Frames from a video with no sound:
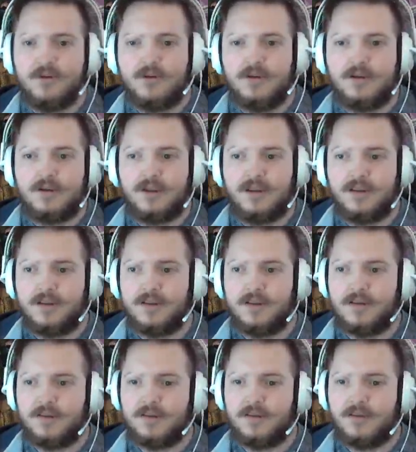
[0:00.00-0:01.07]
kind
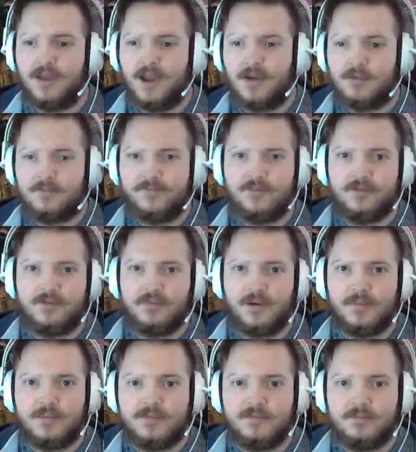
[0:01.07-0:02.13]
of how I'm feeling
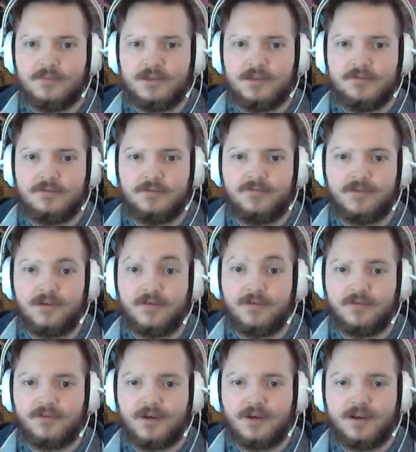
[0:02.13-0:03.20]
about PvP with
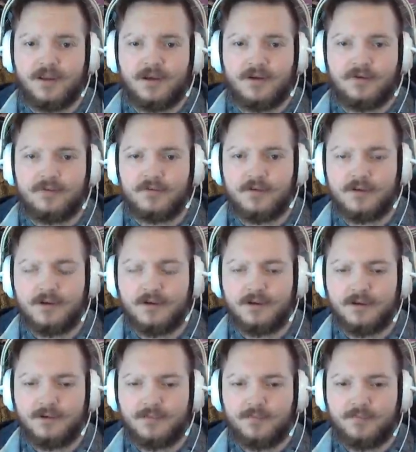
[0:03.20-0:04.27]
ferals right now,
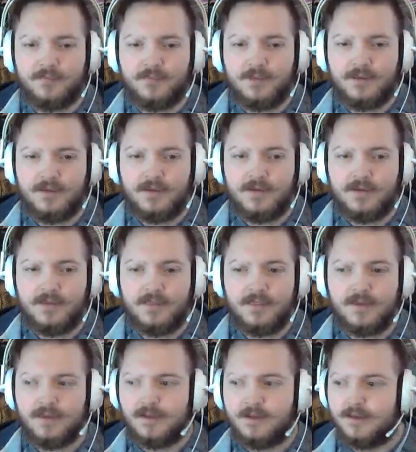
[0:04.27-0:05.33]
and
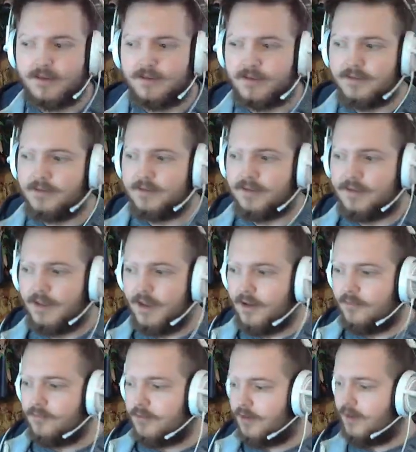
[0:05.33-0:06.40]
then yeah,
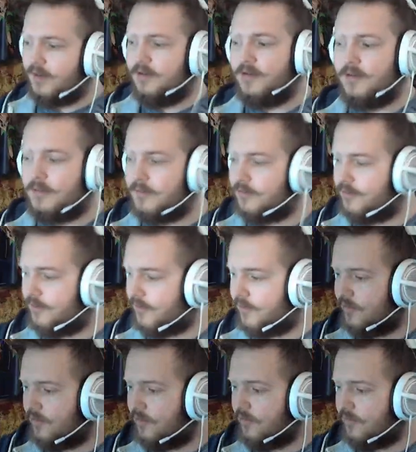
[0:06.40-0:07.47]
we'll kind of
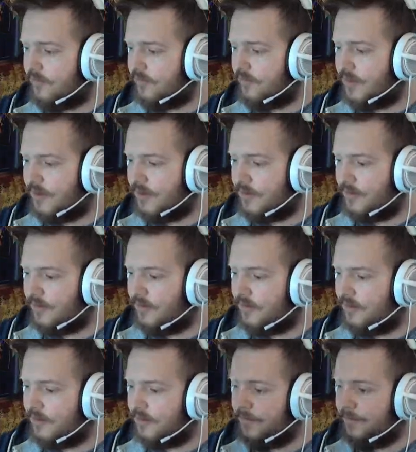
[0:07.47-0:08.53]
just go from there.
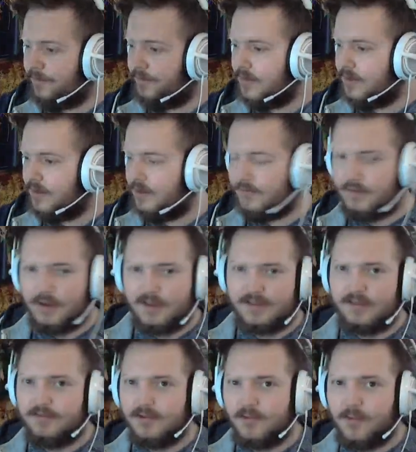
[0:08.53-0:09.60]
If you guys
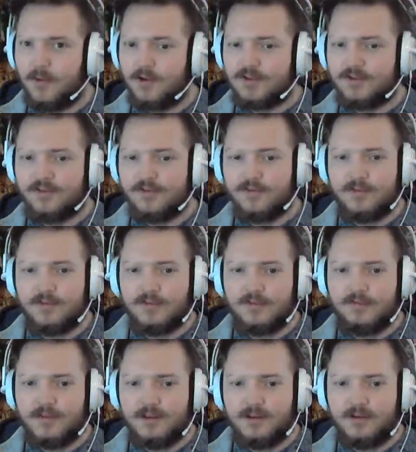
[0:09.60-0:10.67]
have any questions on this
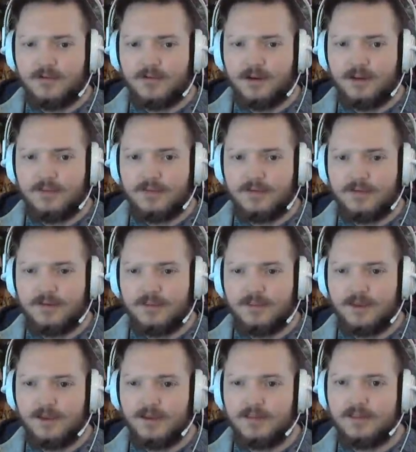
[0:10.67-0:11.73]
video or anything like
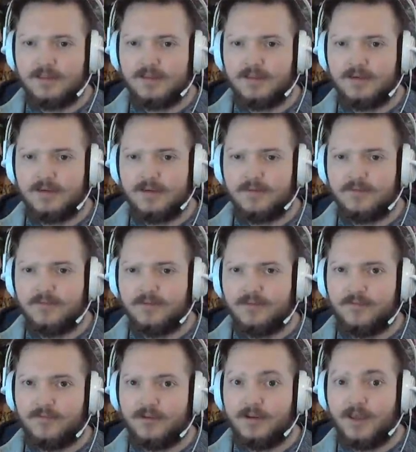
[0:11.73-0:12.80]
that, feel
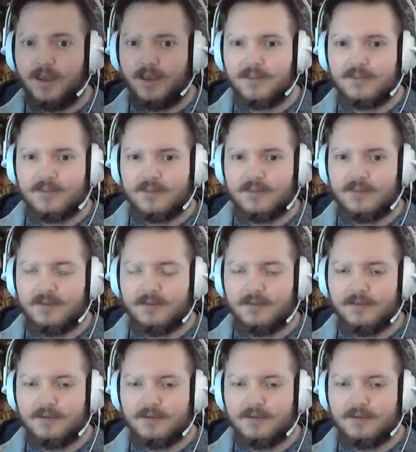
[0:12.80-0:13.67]
free to ask in the